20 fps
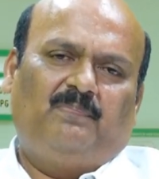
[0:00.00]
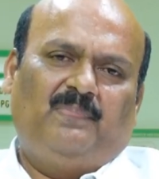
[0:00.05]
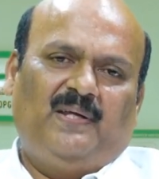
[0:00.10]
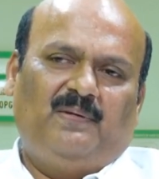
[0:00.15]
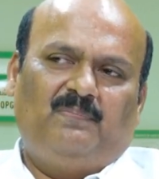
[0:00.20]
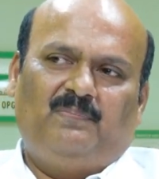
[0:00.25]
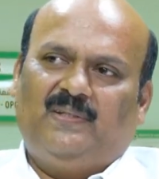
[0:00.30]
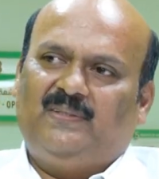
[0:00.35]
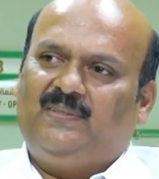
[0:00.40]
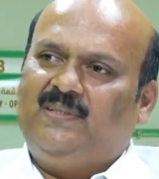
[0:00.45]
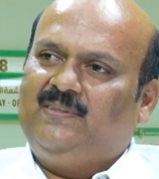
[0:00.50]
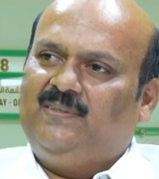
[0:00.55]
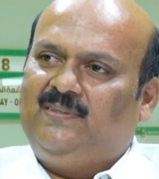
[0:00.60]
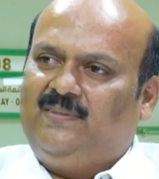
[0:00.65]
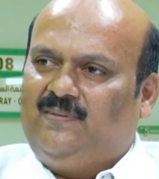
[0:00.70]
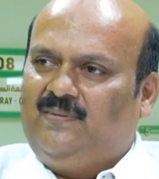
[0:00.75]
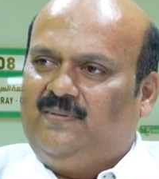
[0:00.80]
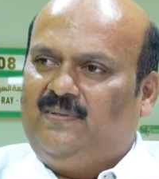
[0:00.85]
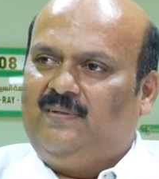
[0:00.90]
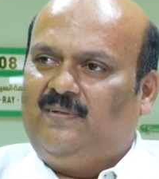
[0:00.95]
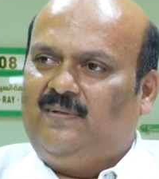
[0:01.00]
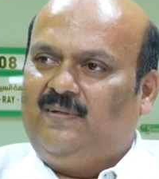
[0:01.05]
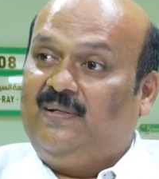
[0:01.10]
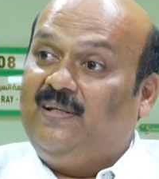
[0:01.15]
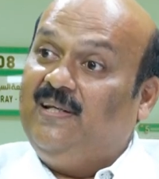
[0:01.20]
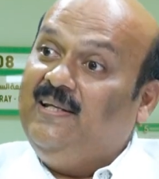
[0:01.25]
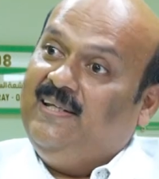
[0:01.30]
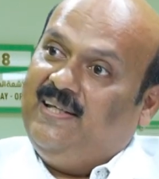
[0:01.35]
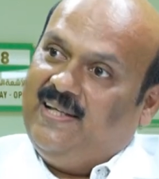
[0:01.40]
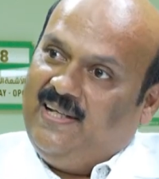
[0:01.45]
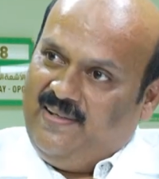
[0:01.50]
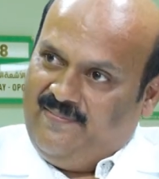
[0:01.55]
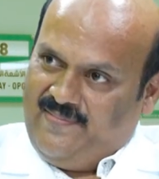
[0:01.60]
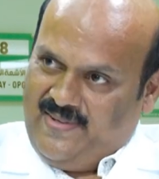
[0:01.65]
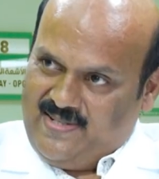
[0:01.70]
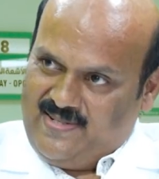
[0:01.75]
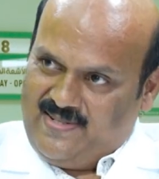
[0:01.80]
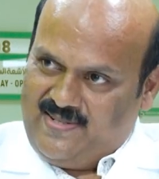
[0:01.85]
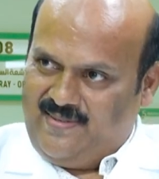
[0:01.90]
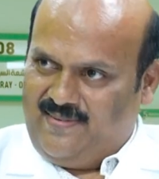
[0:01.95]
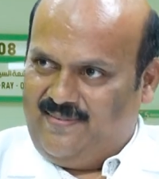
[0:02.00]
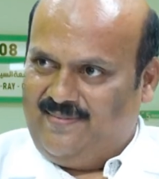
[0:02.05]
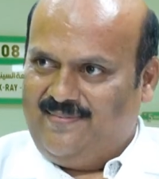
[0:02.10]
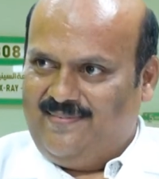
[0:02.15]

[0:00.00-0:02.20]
pain patients clinically first,